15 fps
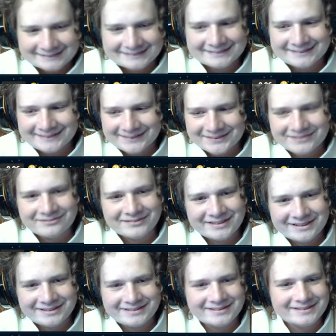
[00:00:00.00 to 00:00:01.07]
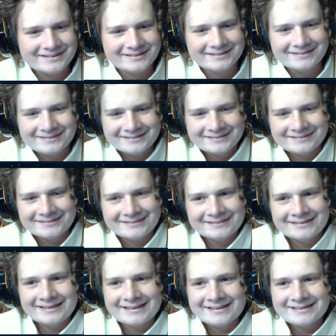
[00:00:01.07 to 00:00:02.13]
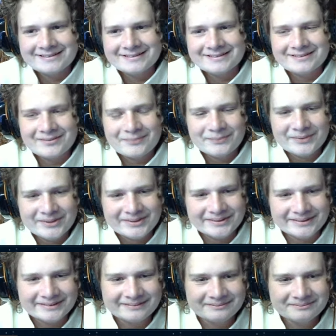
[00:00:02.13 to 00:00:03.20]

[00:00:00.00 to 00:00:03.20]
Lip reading: Stockfish just takes the pawn,